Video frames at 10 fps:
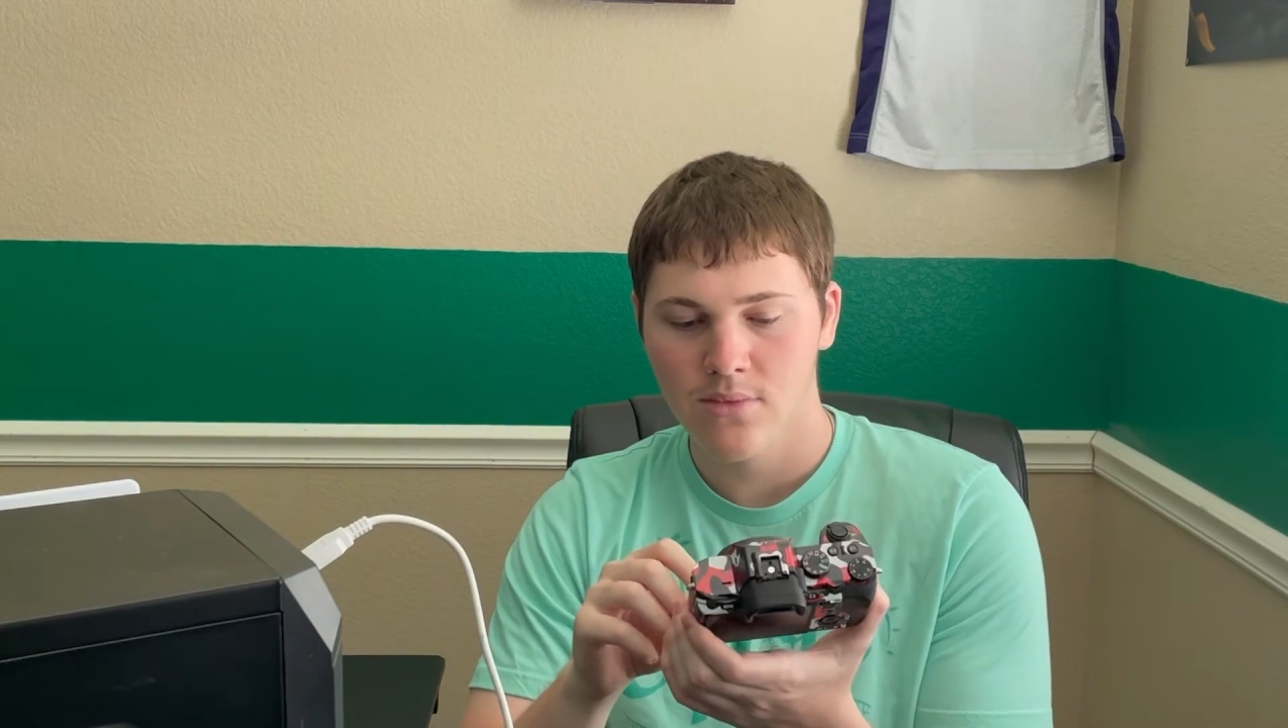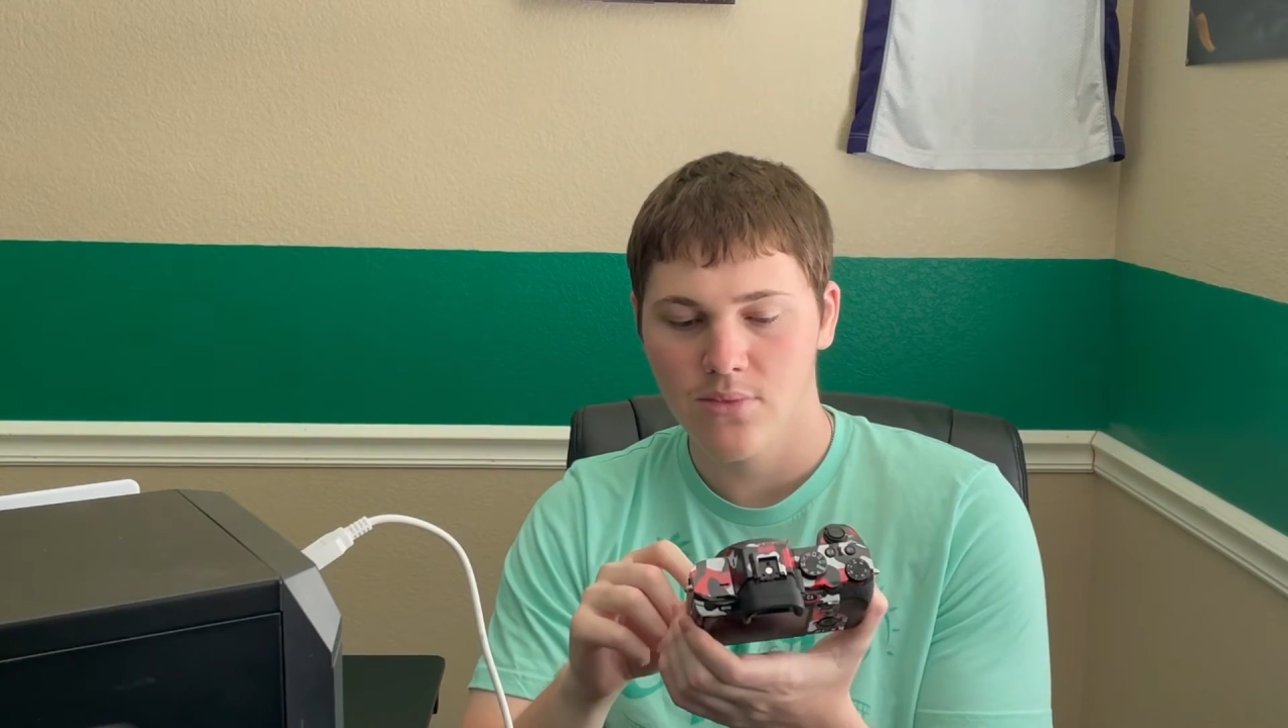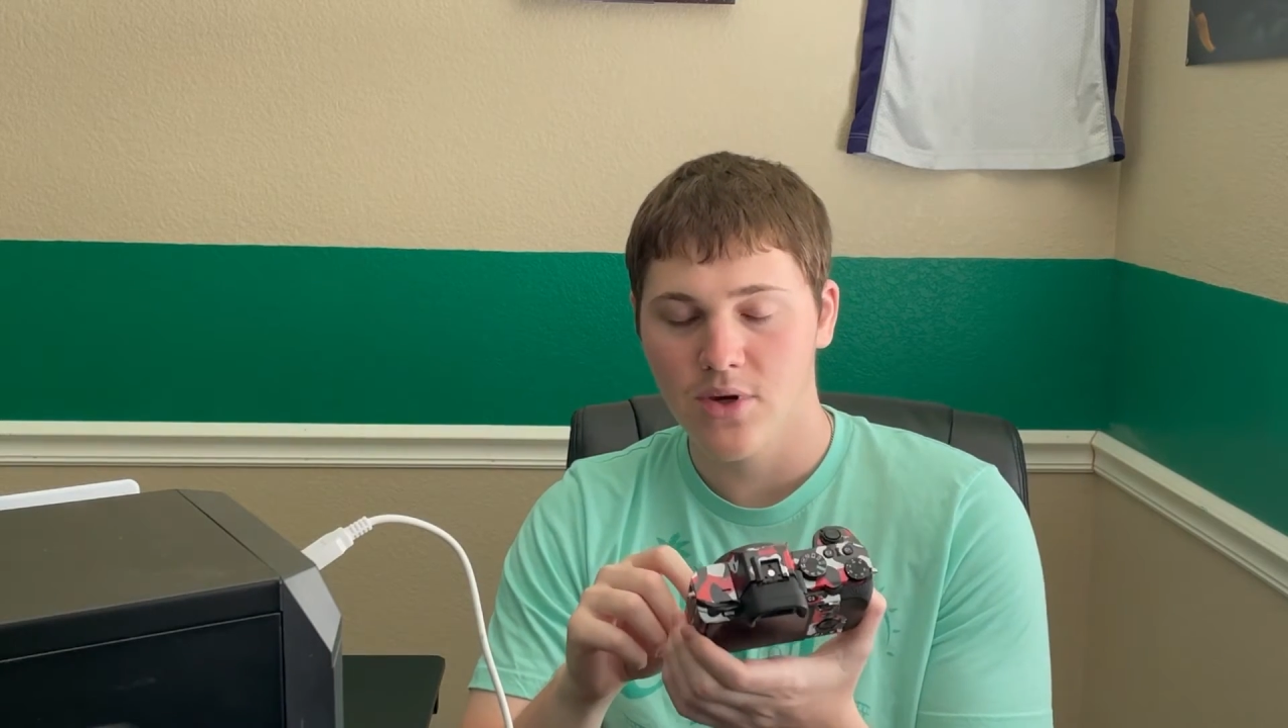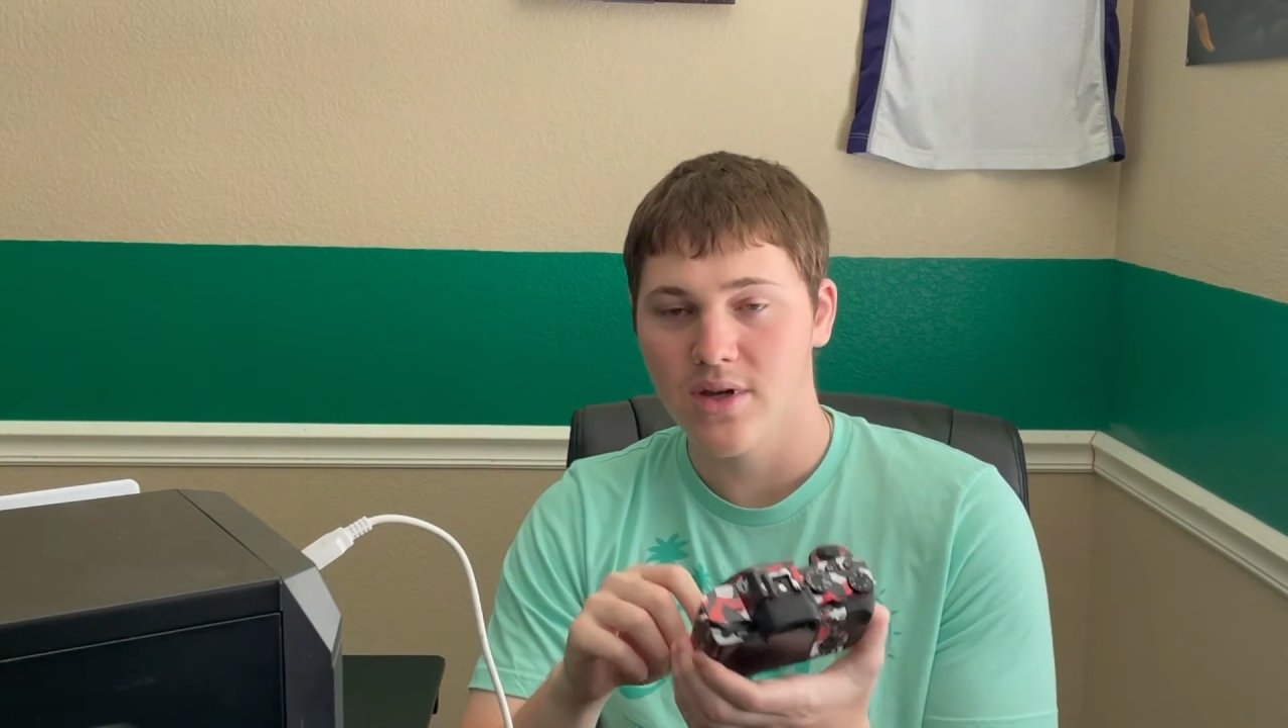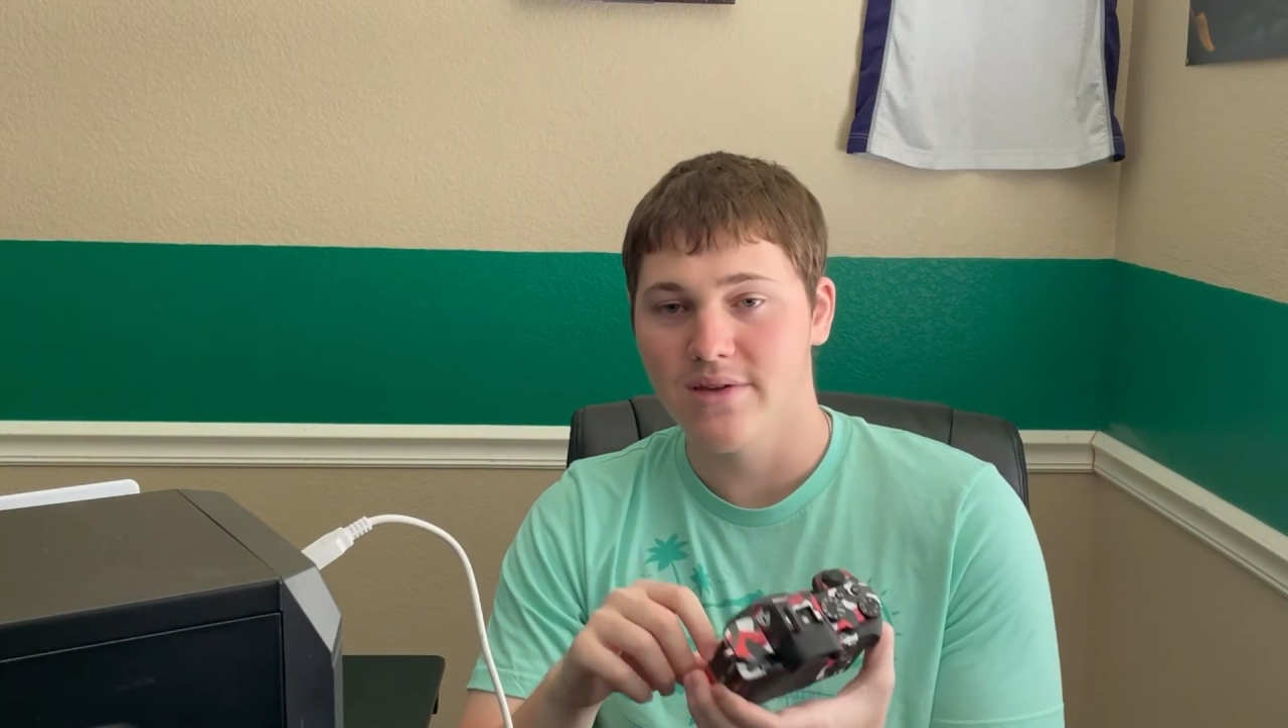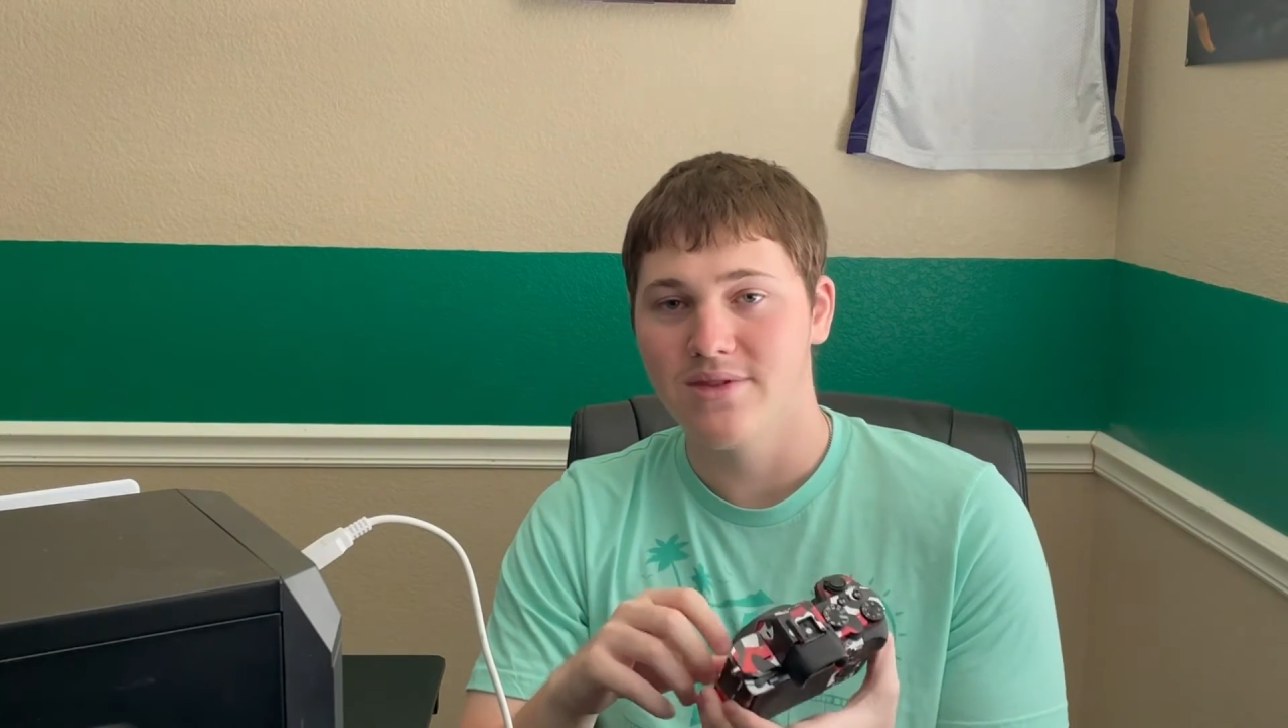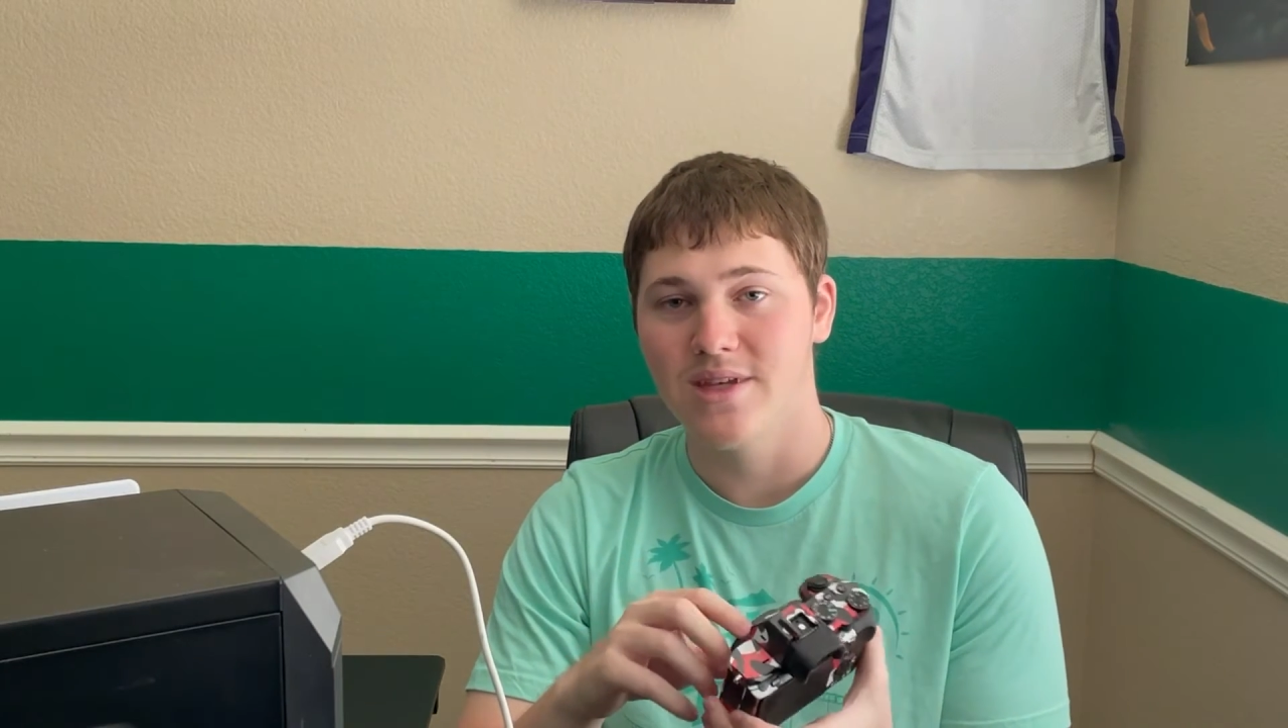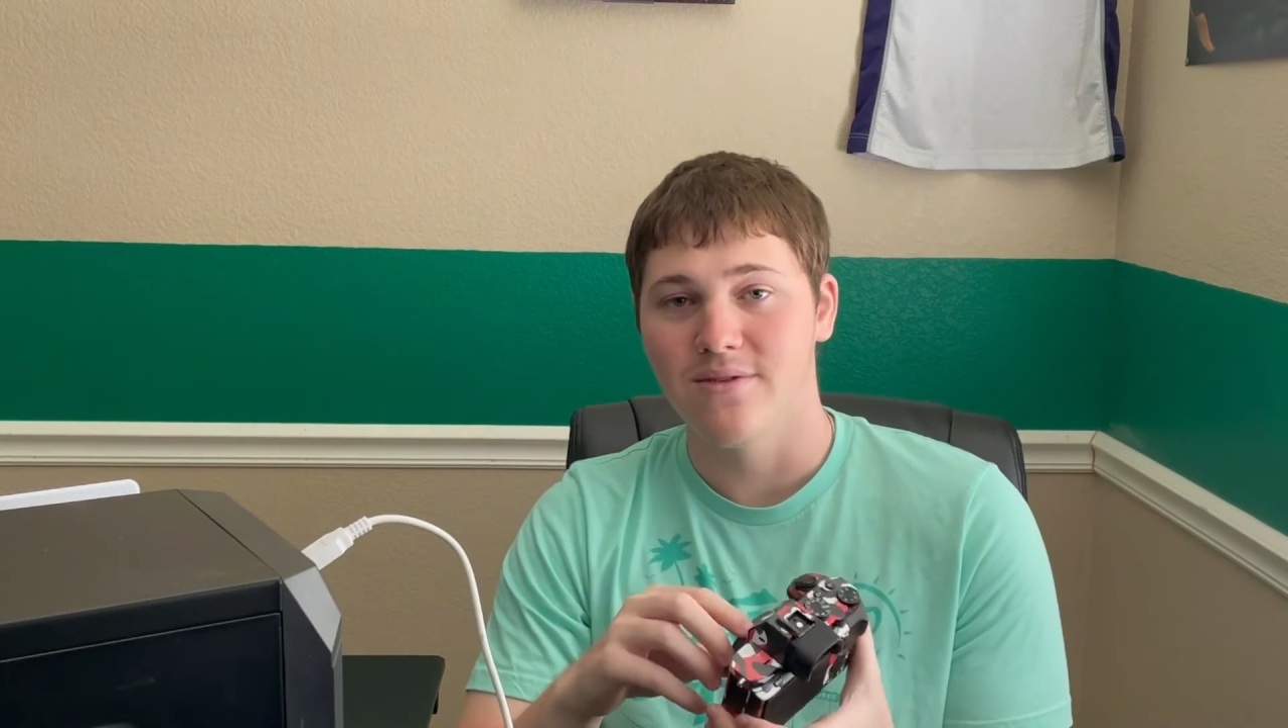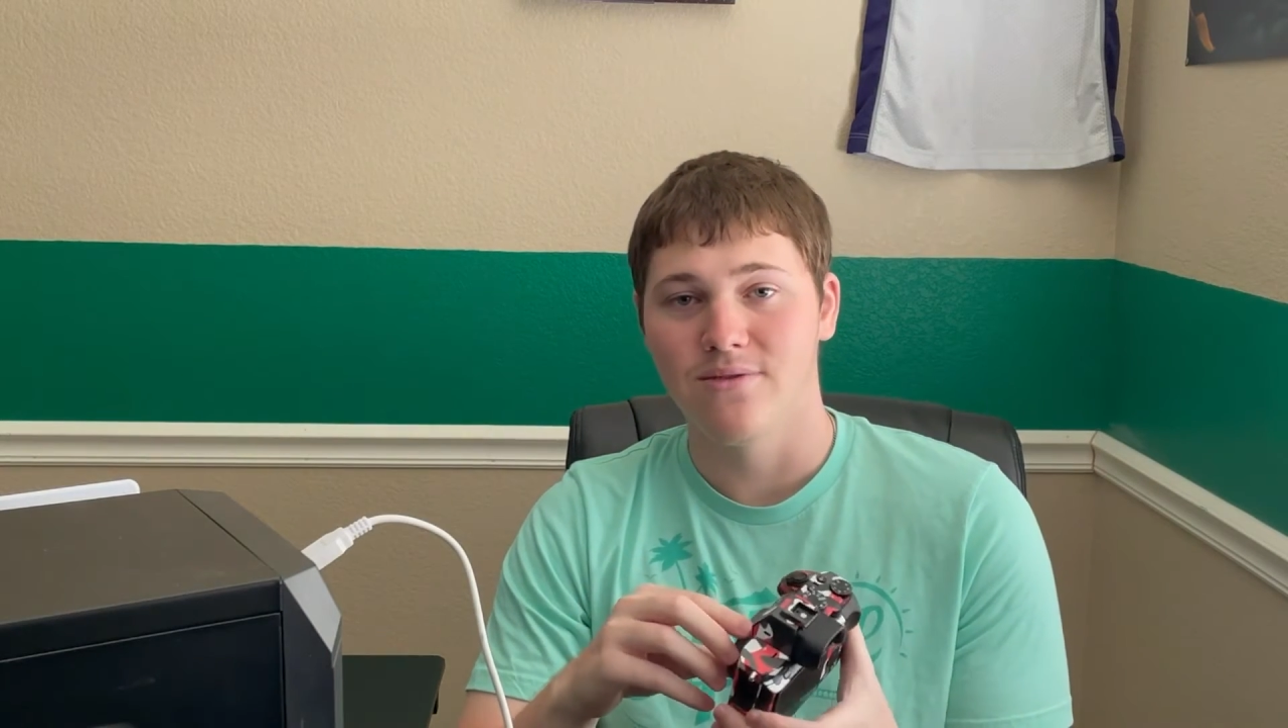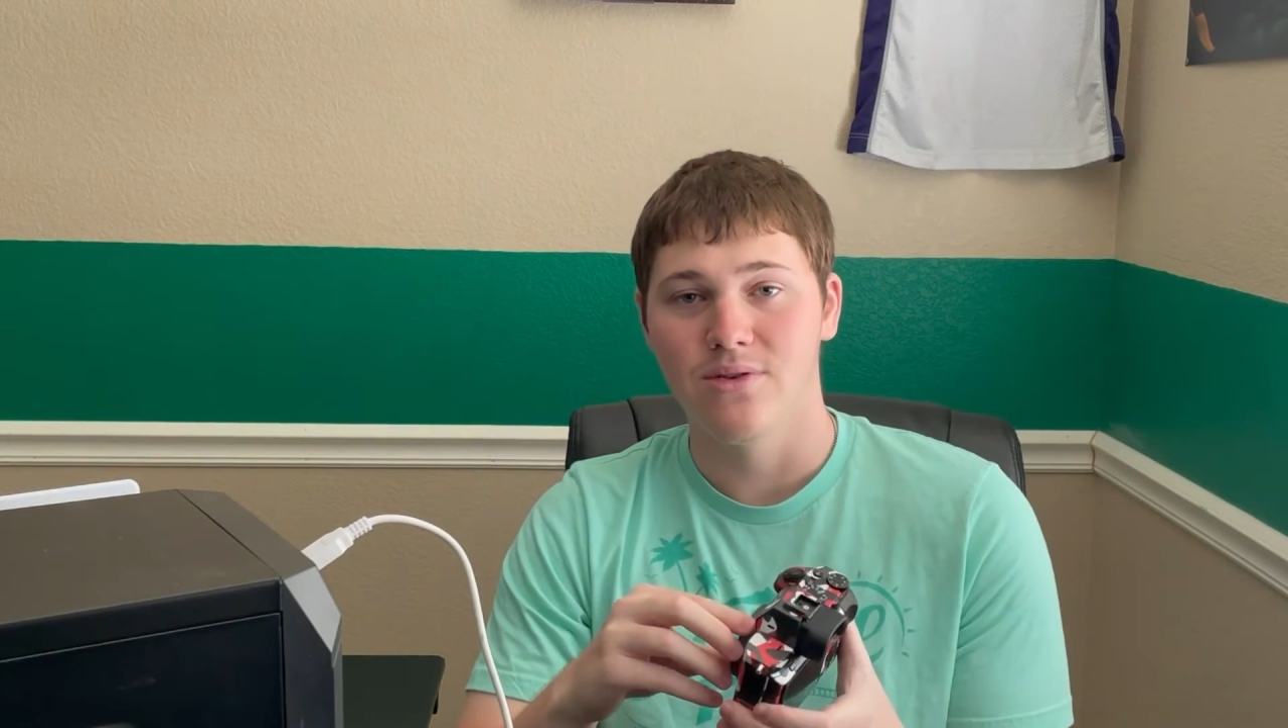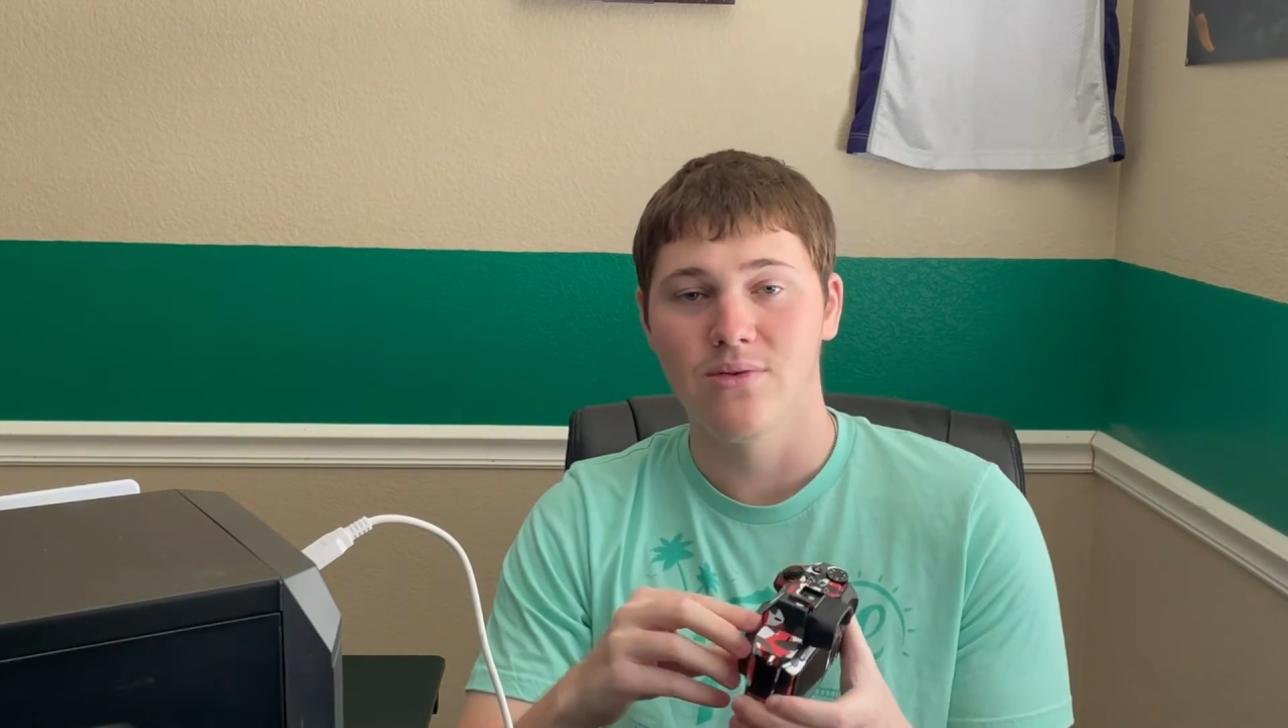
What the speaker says: But I definitely